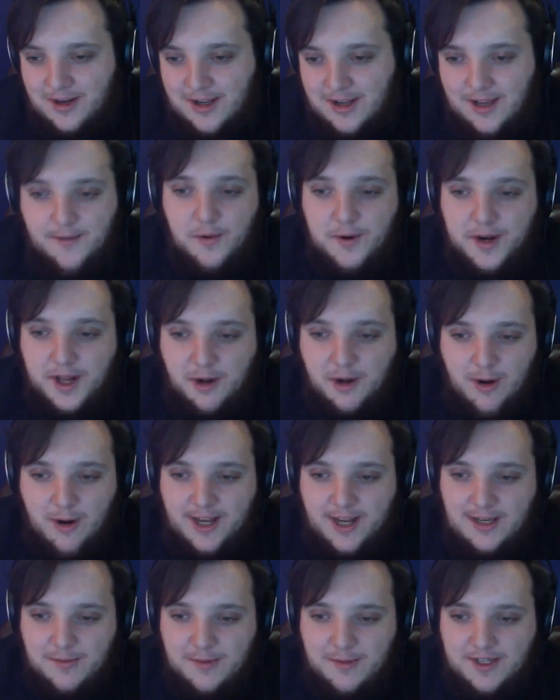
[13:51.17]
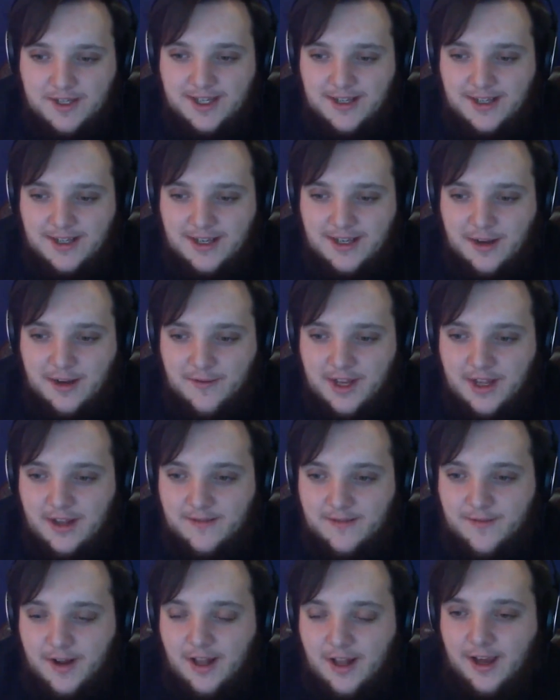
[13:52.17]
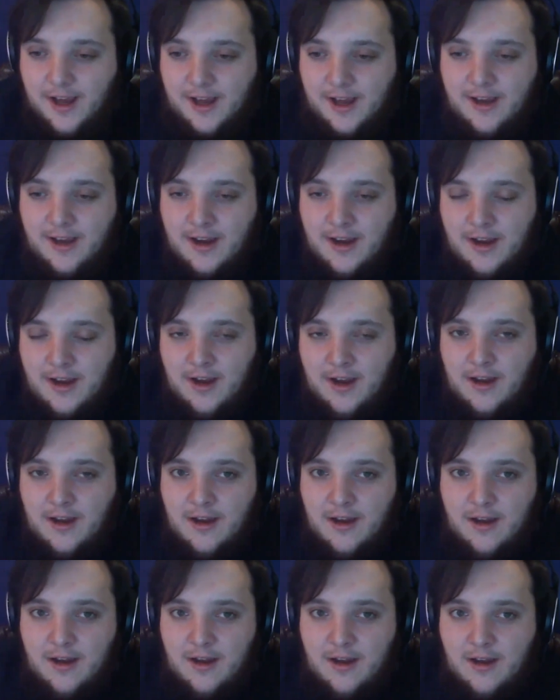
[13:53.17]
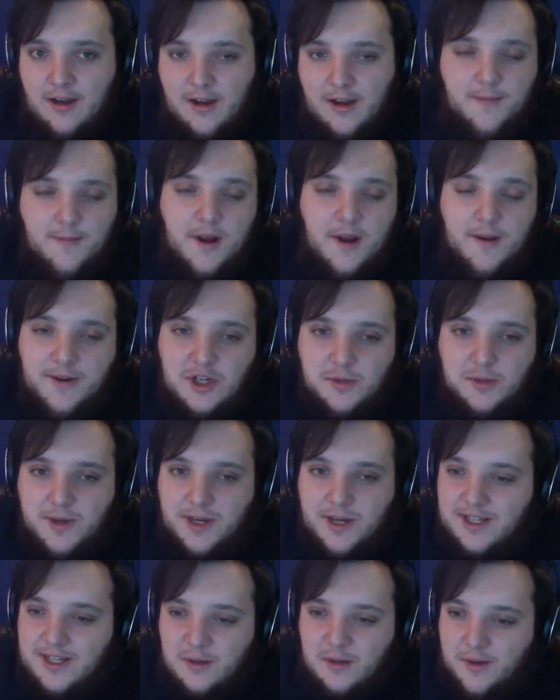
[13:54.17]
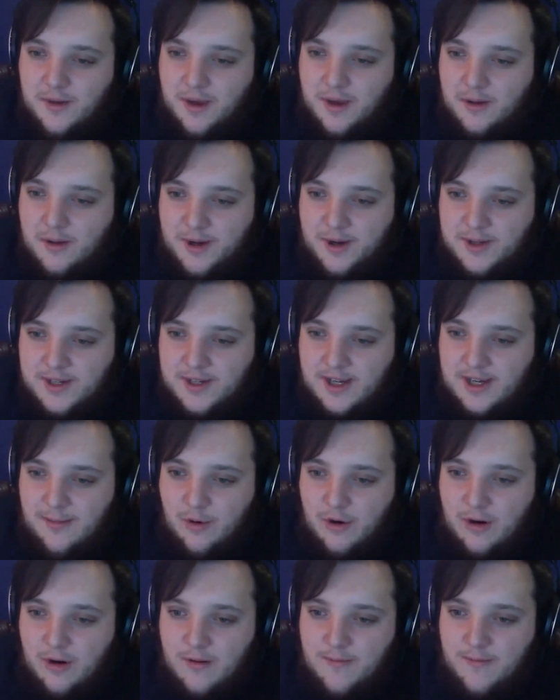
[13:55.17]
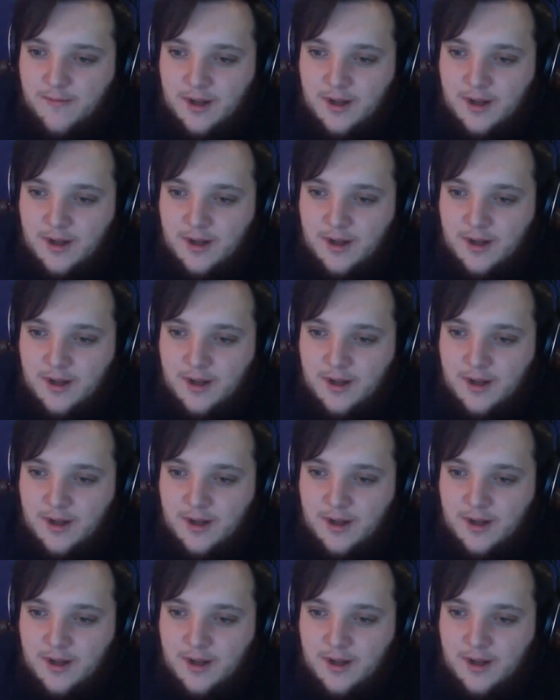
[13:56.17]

Even when I cranked up the sensitivity, if I like, it might have been just because I was playing with a mouse and keyboard.